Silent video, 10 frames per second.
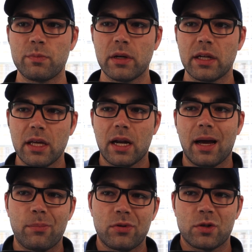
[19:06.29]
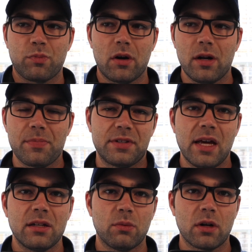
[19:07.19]
But again, I just brought up the
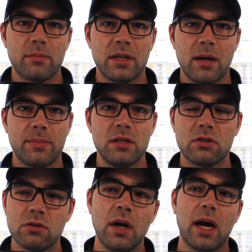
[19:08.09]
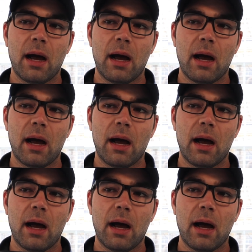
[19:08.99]
10-1 on Midnight Bisou.